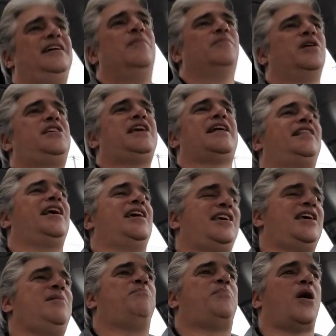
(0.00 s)
But yet they
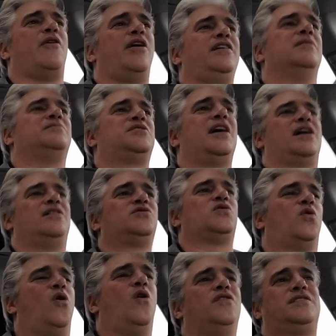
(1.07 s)
keep burying themselves
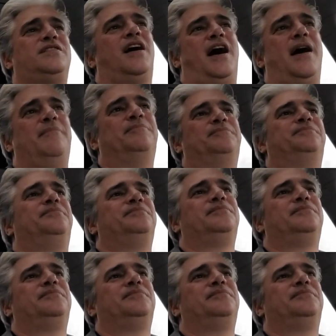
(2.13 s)
all the time